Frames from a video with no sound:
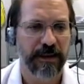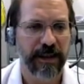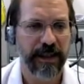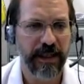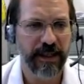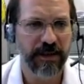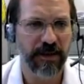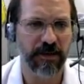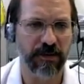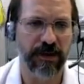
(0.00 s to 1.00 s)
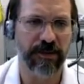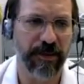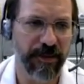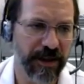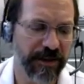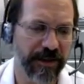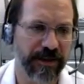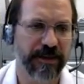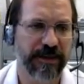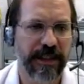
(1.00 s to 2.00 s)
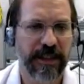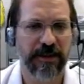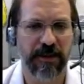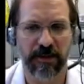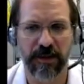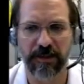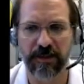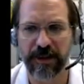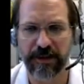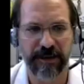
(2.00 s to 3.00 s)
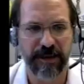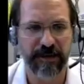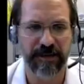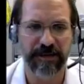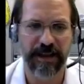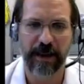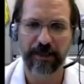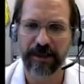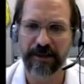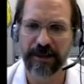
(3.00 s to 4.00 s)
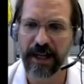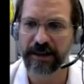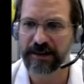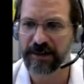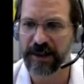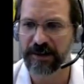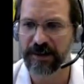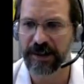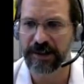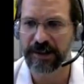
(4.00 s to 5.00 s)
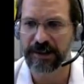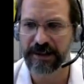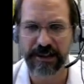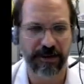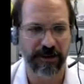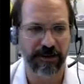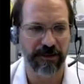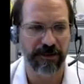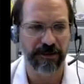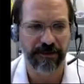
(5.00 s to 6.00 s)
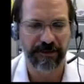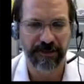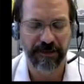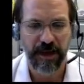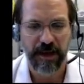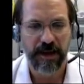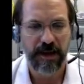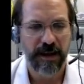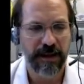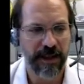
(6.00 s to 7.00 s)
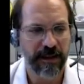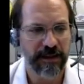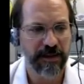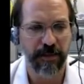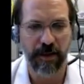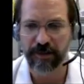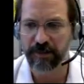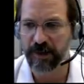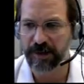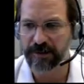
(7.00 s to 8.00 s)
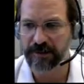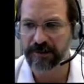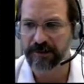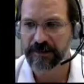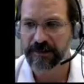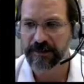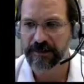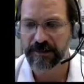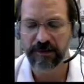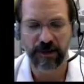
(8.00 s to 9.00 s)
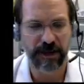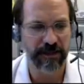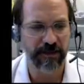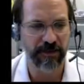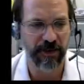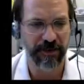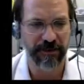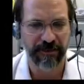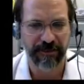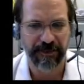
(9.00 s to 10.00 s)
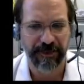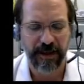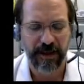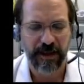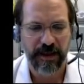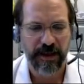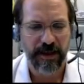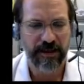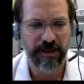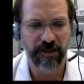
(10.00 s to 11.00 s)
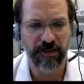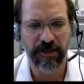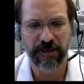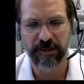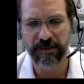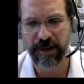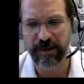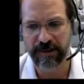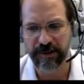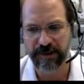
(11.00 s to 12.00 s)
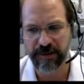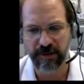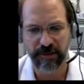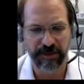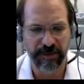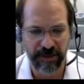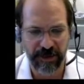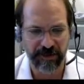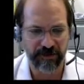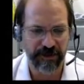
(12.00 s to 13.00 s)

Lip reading: All right, internal respiration. Internal respiration. This is capillary gas exchange in the tissues. Again, it's partial pressure gradient driven. It says reverse compared to external respiration.